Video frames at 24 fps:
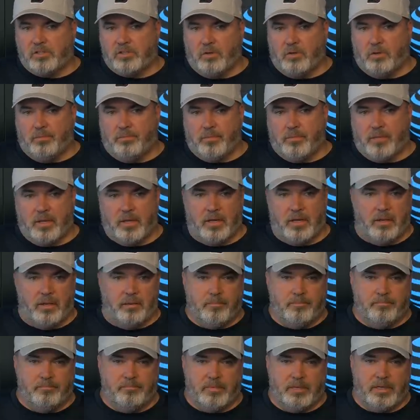So
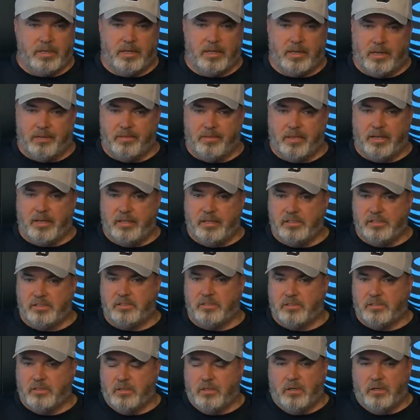um, I, I, think
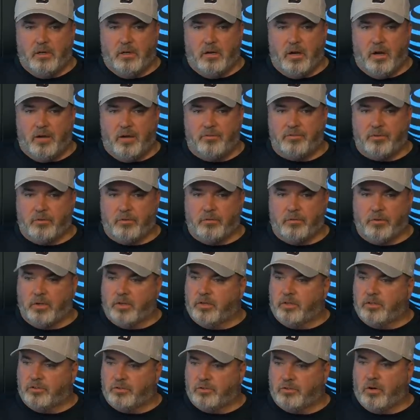he's off to a
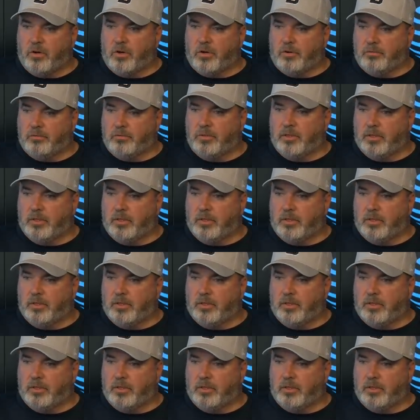really good start.